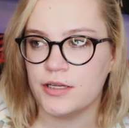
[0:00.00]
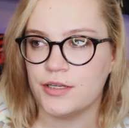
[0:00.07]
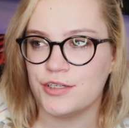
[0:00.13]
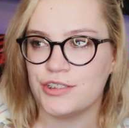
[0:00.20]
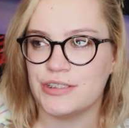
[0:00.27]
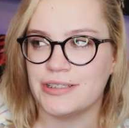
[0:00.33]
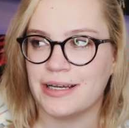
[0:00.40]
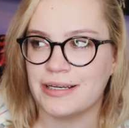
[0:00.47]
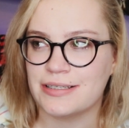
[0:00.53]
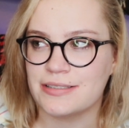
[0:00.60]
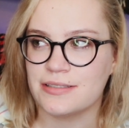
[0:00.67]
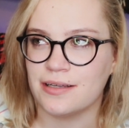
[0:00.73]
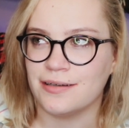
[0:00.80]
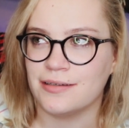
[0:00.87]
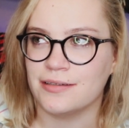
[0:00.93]
she kind of
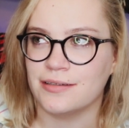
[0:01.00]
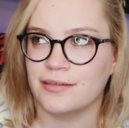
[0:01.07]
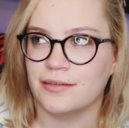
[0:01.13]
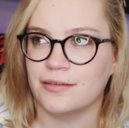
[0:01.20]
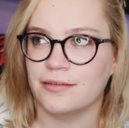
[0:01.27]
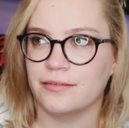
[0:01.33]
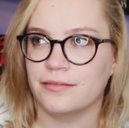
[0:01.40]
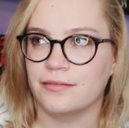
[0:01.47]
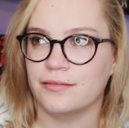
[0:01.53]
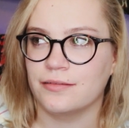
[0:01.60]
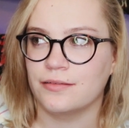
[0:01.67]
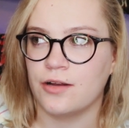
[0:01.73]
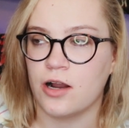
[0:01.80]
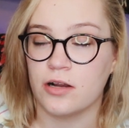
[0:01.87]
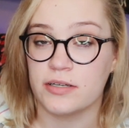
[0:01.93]
saw
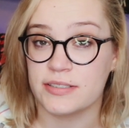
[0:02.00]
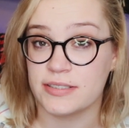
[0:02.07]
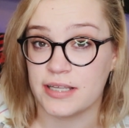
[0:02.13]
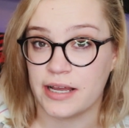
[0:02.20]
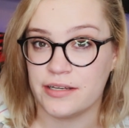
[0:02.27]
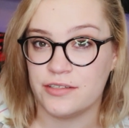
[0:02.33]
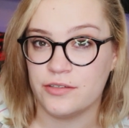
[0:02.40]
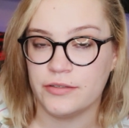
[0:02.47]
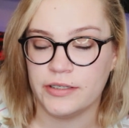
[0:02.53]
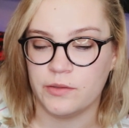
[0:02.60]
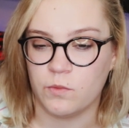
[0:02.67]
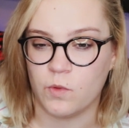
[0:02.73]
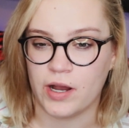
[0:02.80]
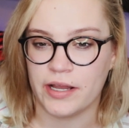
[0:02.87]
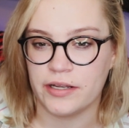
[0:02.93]
Kara's side to it
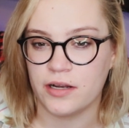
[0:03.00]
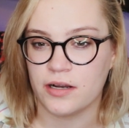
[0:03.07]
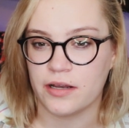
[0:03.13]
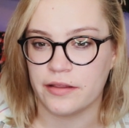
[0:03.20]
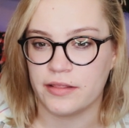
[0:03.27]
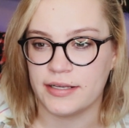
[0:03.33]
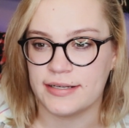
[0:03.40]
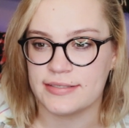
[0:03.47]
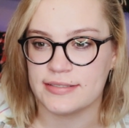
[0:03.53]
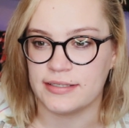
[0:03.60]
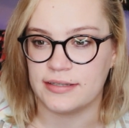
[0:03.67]
and why Kara thinks,